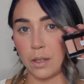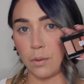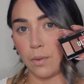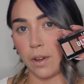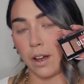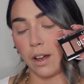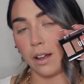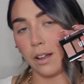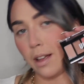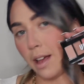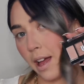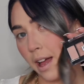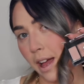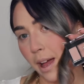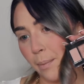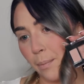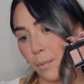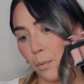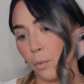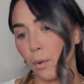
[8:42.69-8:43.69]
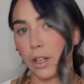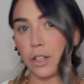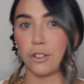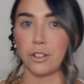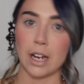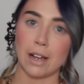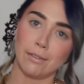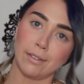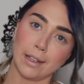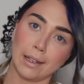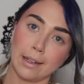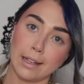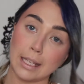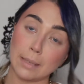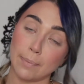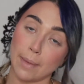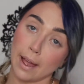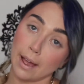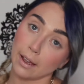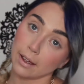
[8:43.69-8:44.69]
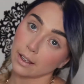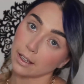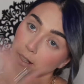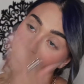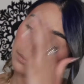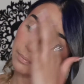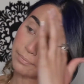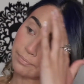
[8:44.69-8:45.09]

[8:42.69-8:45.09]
well, once traveling gets back